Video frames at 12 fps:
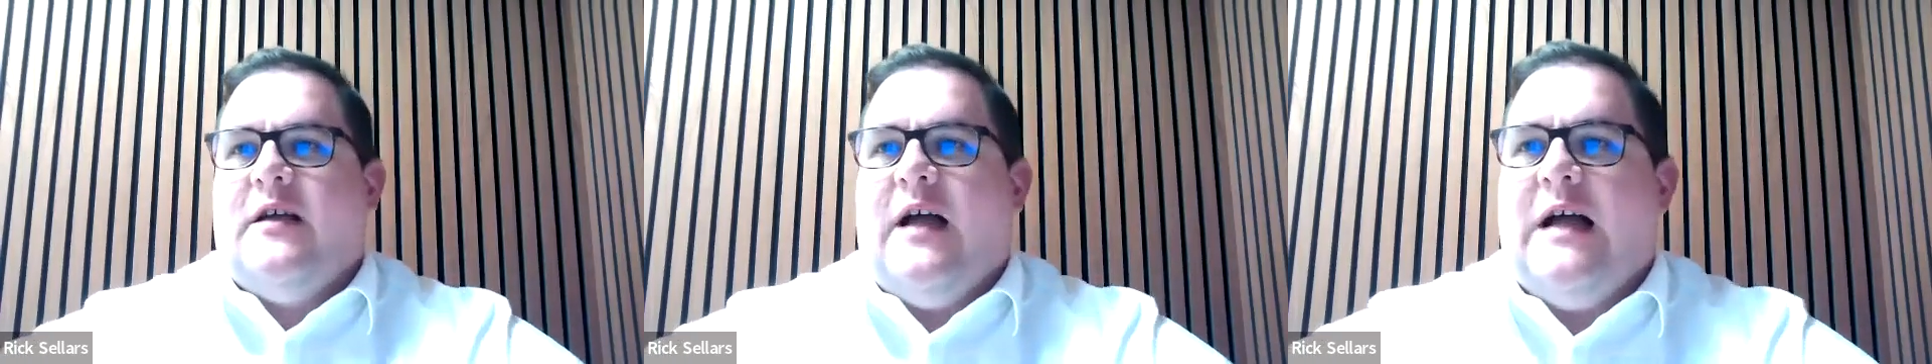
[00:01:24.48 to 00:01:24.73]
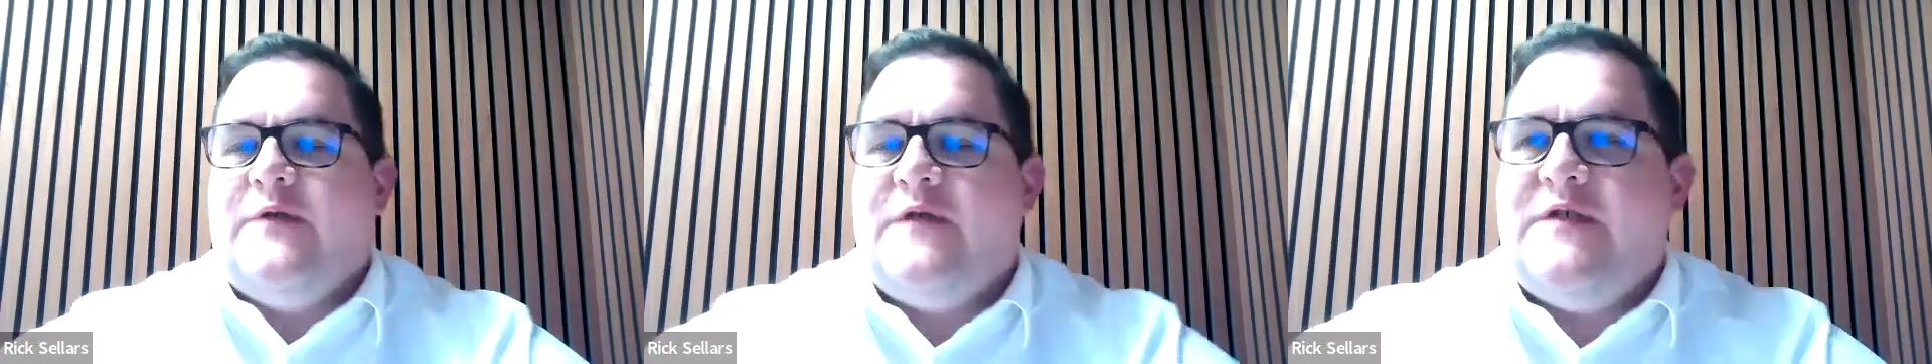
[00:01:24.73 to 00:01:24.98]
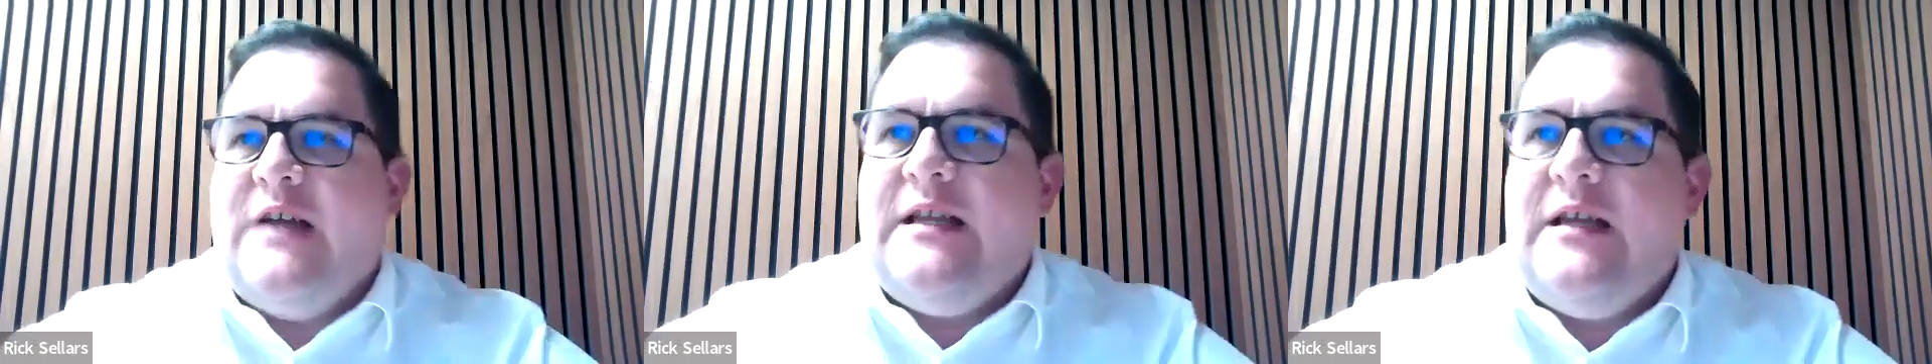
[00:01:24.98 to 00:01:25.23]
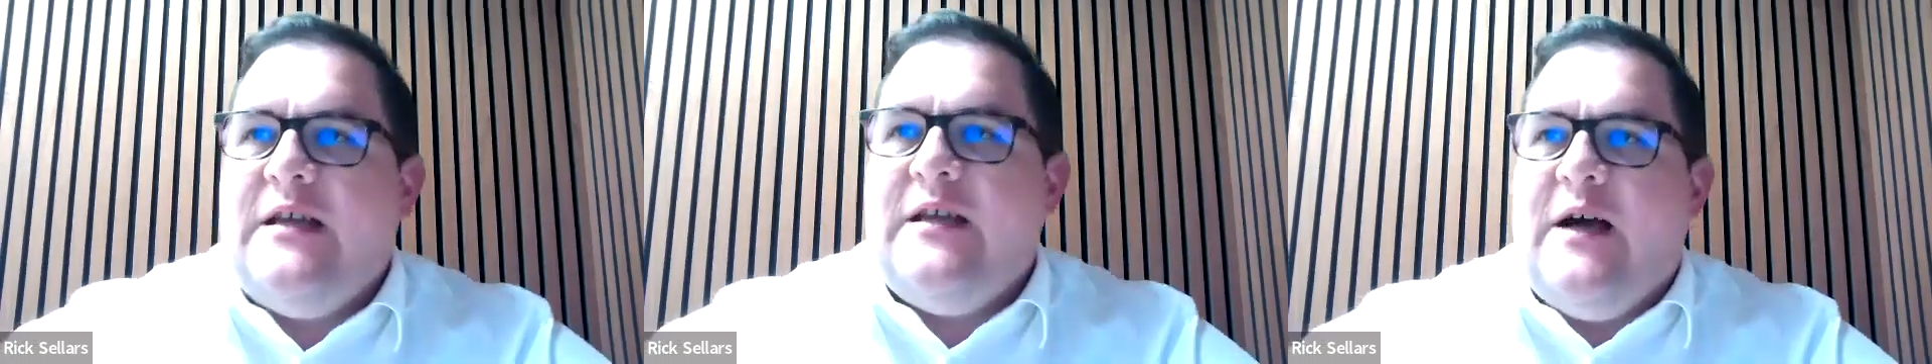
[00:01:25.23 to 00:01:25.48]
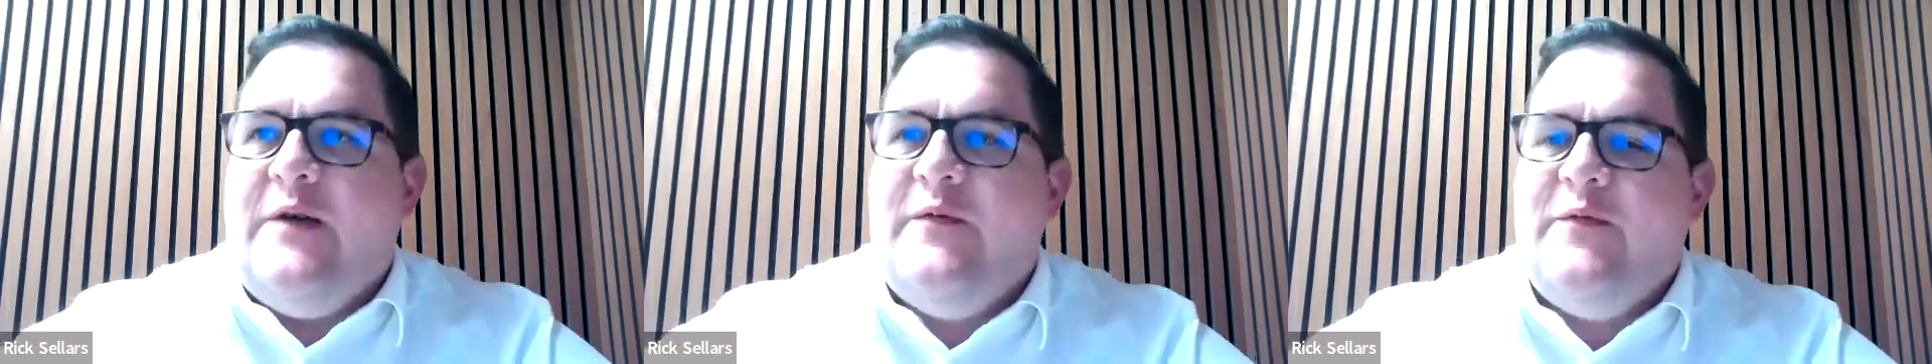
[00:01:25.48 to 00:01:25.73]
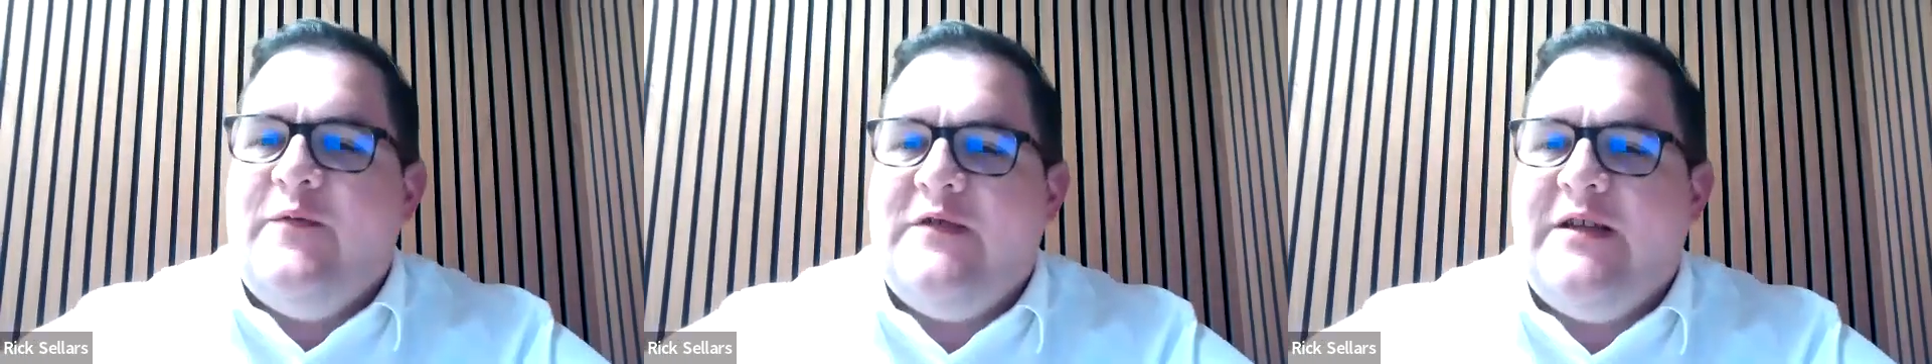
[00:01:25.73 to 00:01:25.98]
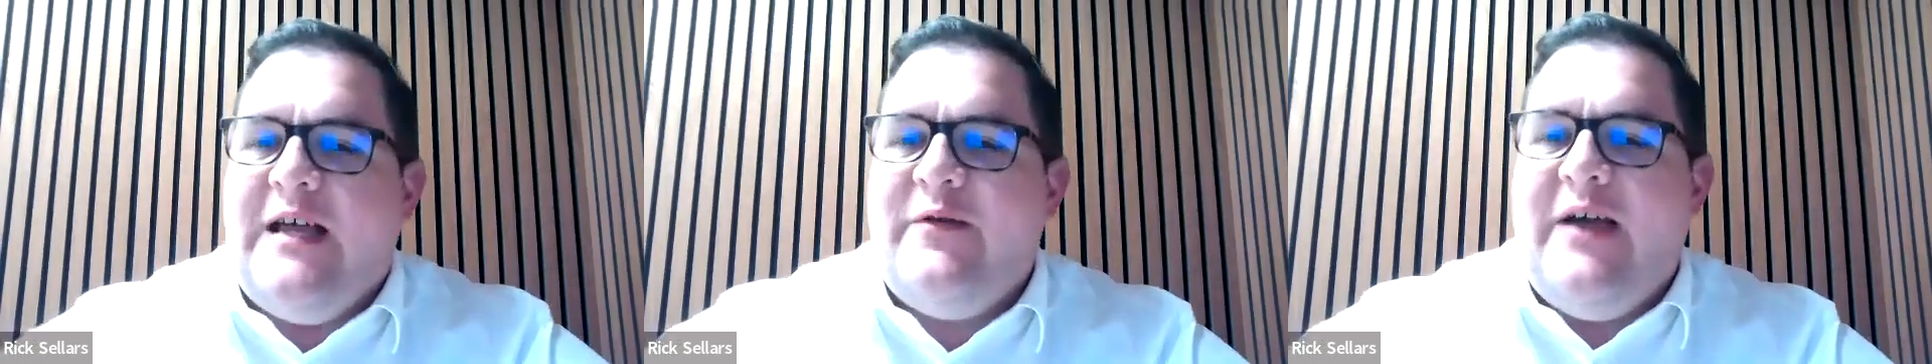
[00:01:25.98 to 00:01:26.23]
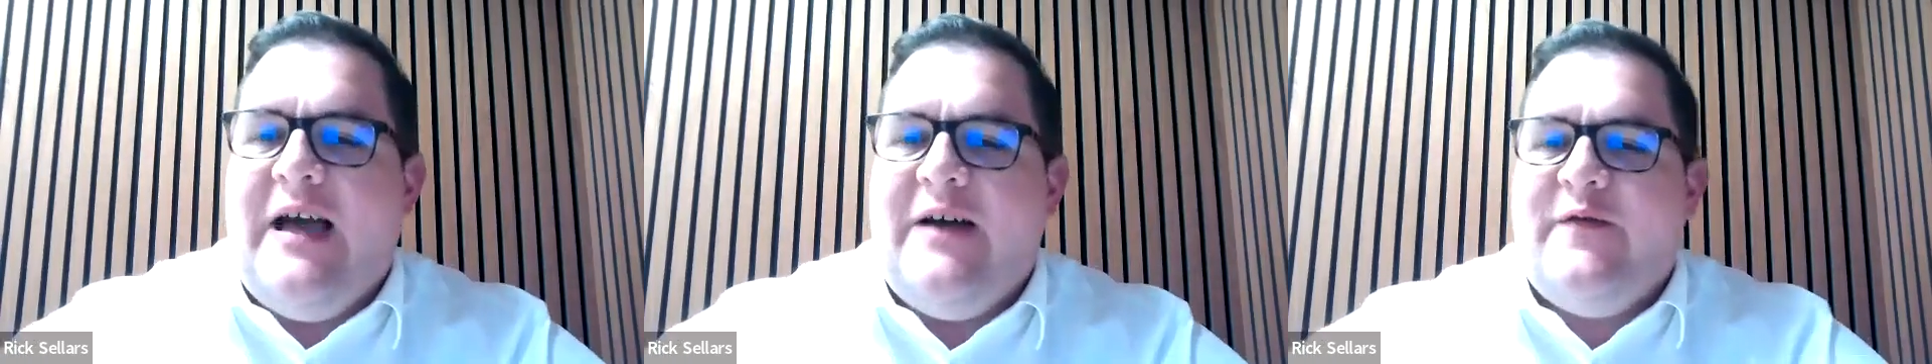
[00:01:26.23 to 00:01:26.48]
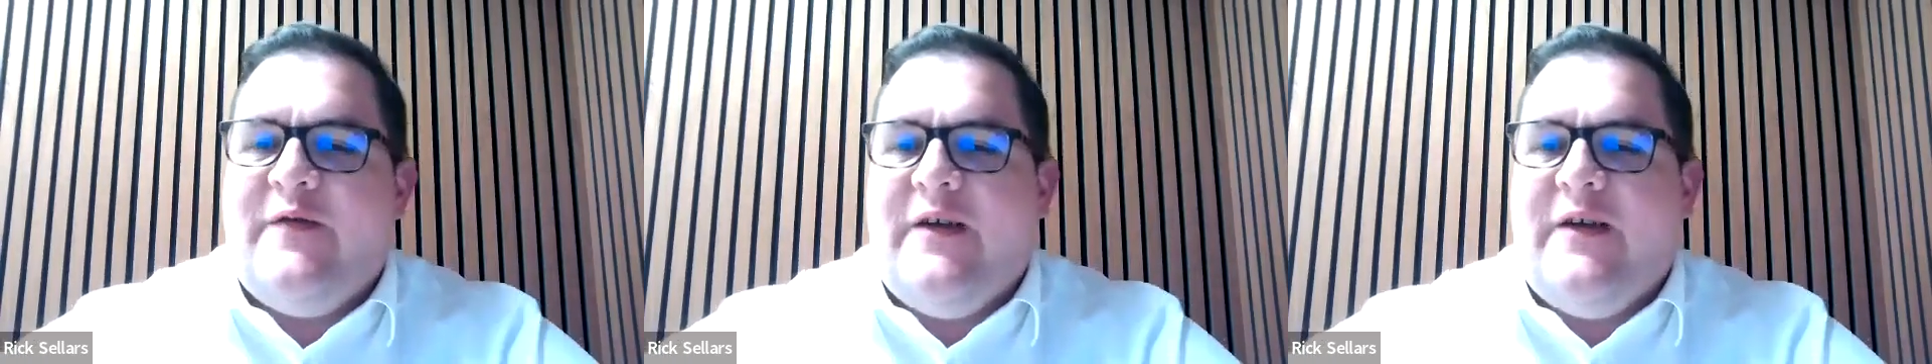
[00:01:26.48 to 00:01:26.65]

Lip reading: As we've said, today we have